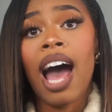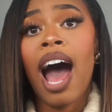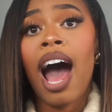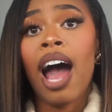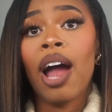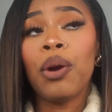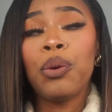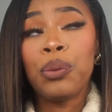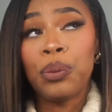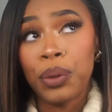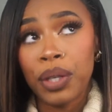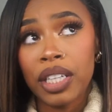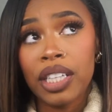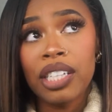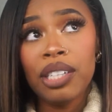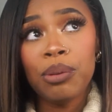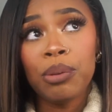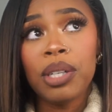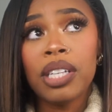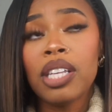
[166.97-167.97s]
I
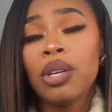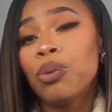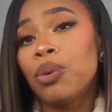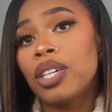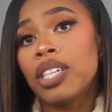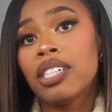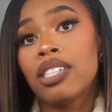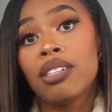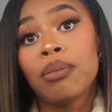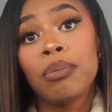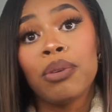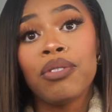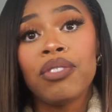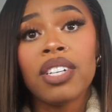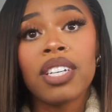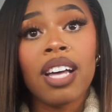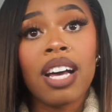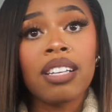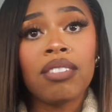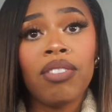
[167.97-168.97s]
really wanted to move to Las